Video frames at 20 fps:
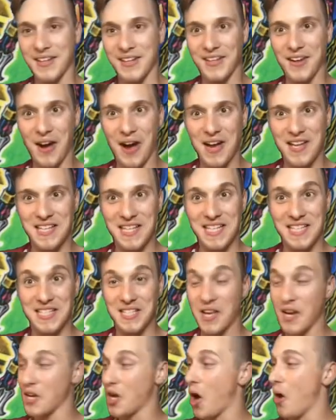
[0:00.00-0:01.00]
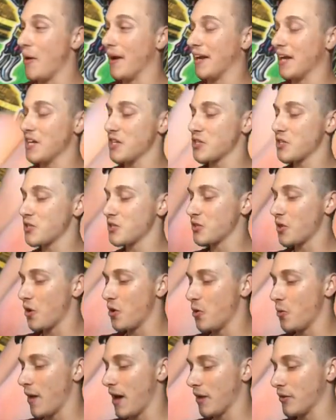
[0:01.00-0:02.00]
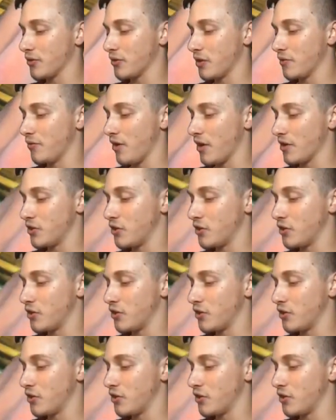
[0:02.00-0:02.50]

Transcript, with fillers: Guys, it's going so well so far.